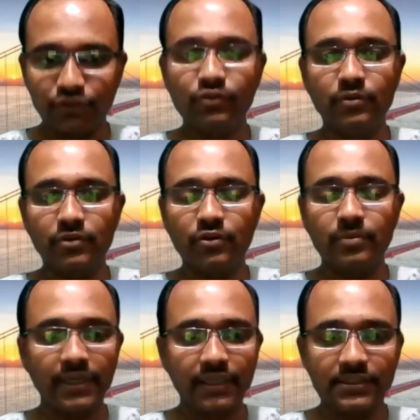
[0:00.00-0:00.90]
through
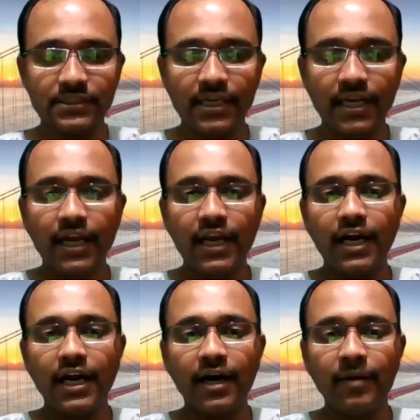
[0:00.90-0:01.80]
Kubernetes.
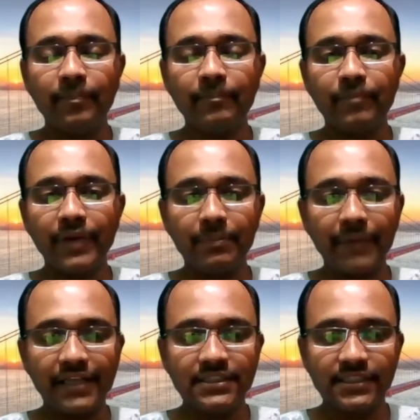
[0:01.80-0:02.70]
But
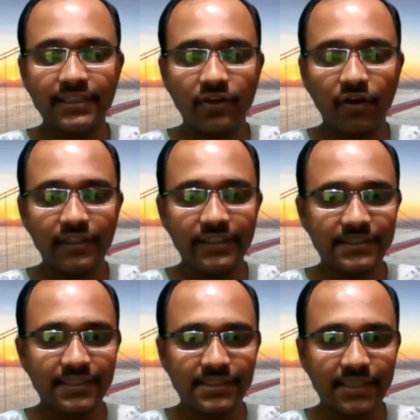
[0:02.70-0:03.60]
managing all
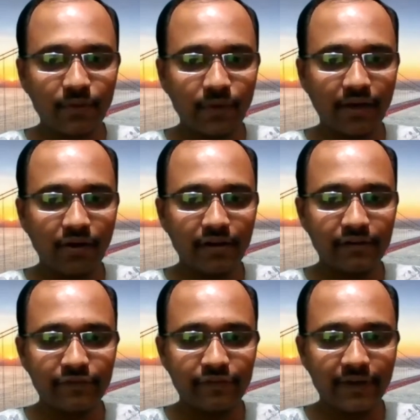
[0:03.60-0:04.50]
these things require a lot
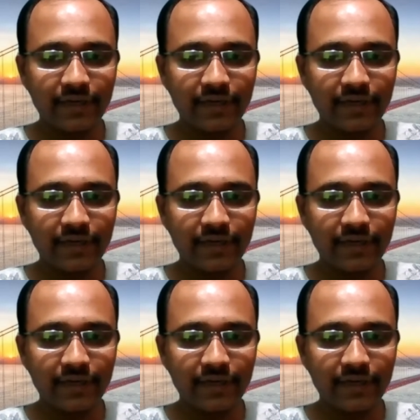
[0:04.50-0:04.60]
of